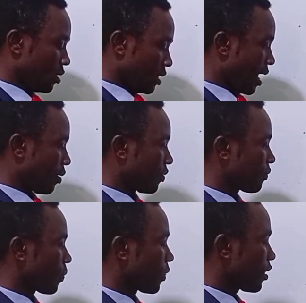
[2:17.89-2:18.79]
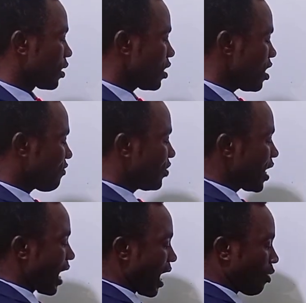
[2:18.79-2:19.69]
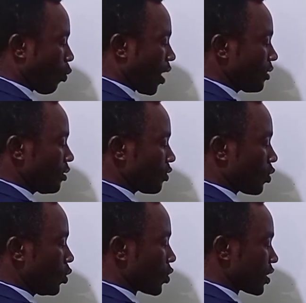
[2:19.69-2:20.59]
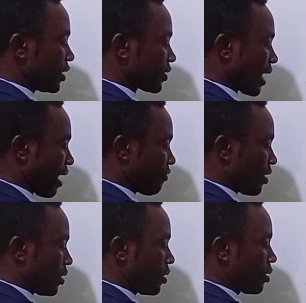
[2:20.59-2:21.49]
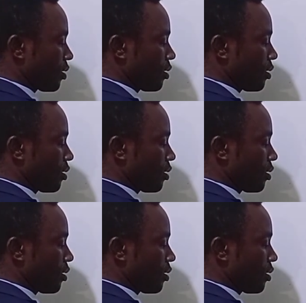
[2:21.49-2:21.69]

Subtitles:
Now, if they have one chlorine is having